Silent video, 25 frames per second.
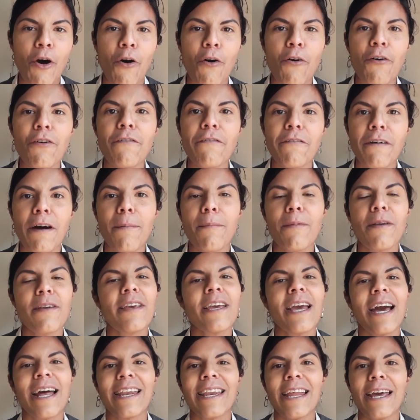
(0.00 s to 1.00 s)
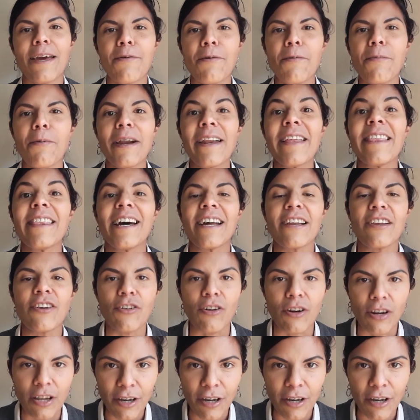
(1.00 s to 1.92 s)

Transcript: all your family, and everybody that you